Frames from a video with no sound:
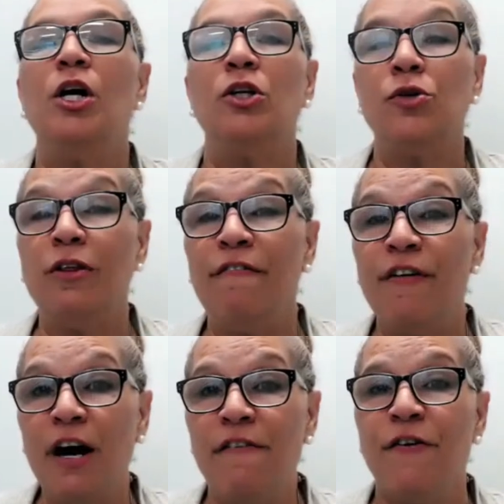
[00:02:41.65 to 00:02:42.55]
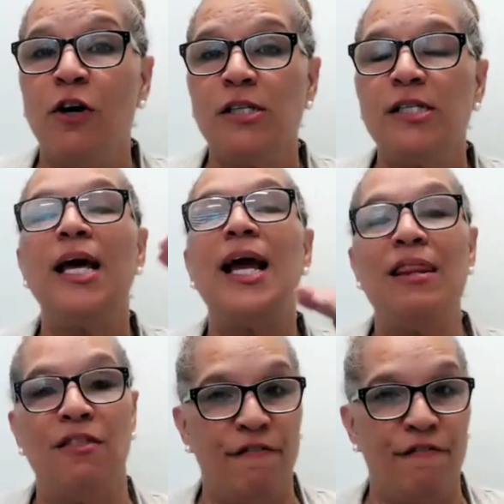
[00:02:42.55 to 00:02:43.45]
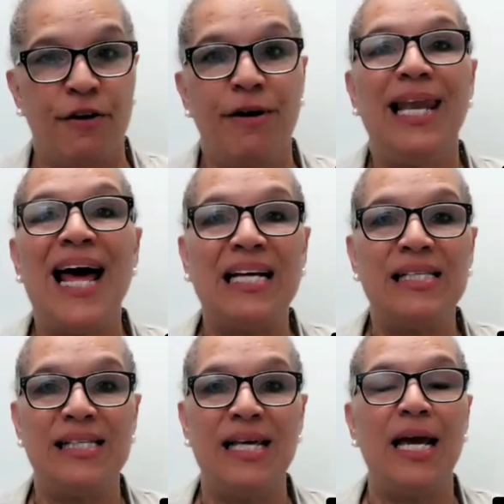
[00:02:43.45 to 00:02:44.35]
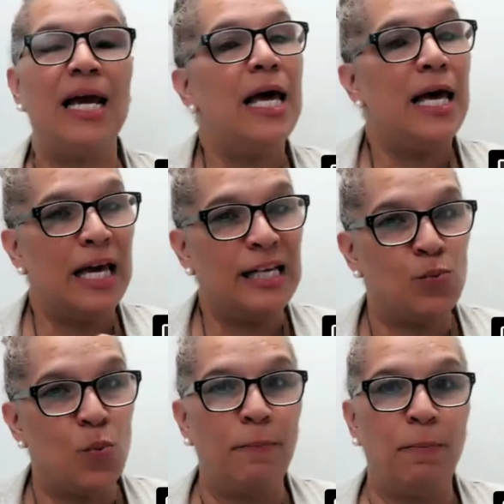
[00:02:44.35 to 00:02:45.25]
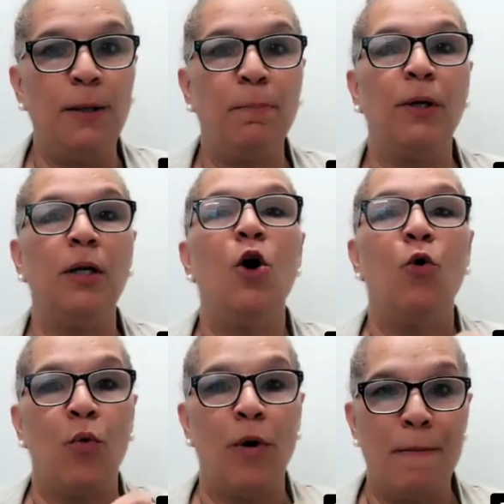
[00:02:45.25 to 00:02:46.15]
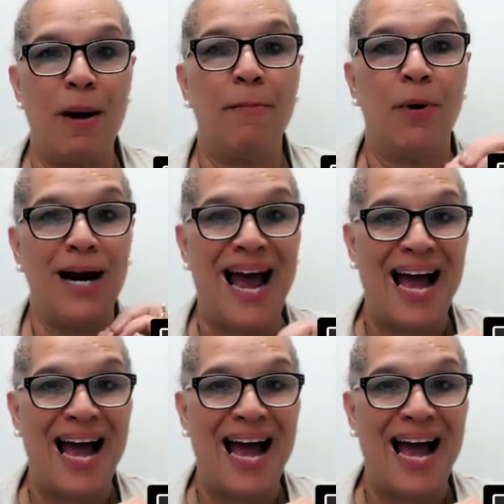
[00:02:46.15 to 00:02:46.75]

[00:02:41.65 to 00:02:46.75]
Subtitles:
So the very first thing and the very last thing is what people remember.